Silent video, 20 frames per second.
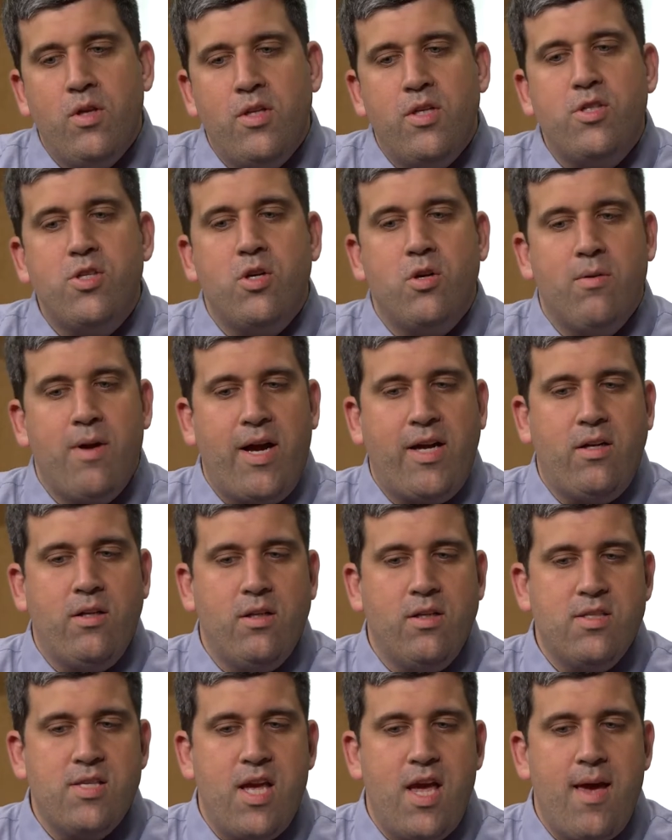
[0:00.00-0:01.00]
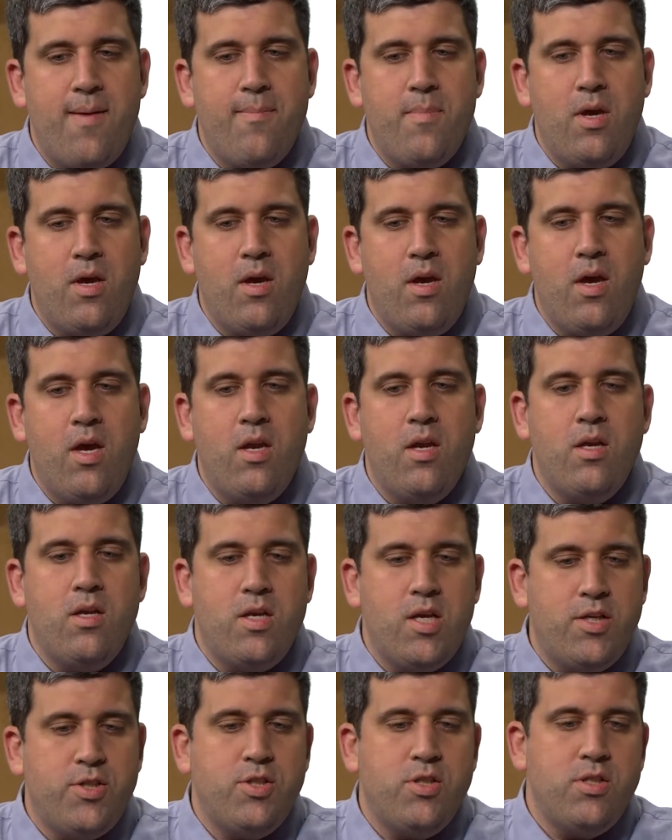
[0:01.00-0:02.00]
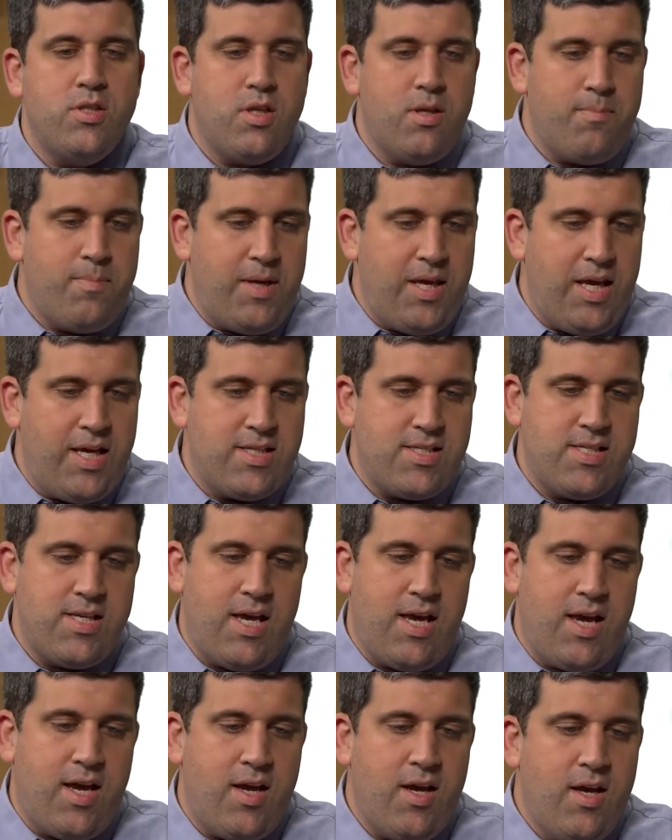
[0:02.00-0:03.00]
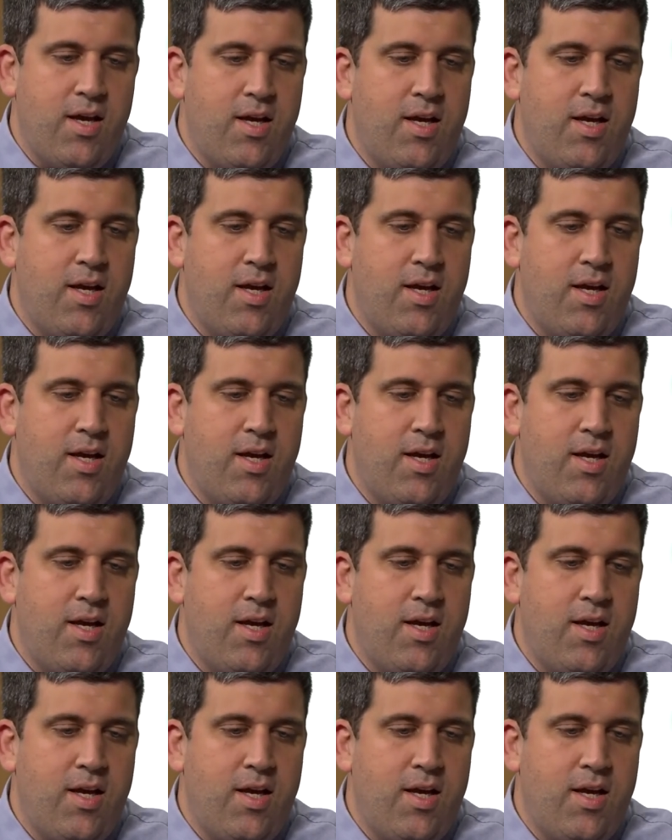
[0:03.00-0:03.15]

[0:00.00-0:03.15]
digital rectal exam, in addition to the PSA,